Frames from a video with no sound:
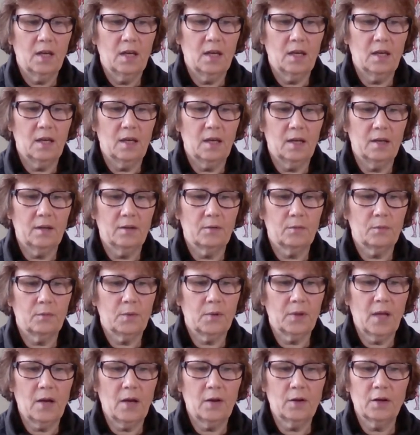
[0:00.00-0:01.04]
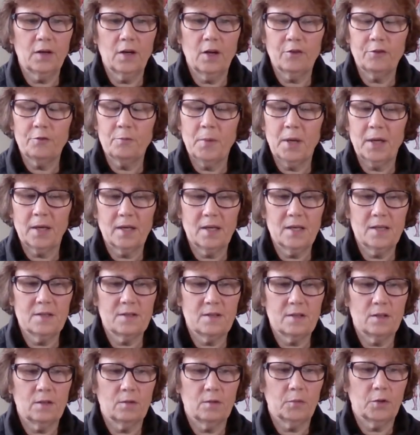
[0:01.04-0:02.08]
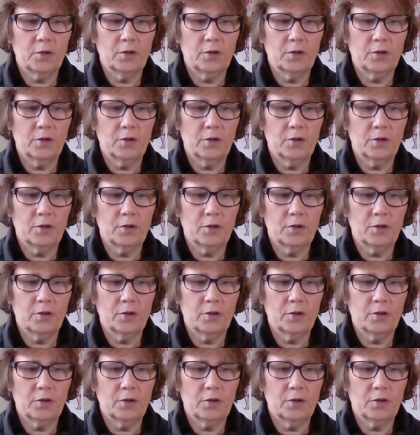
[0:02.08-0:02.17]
And without enough magnesium,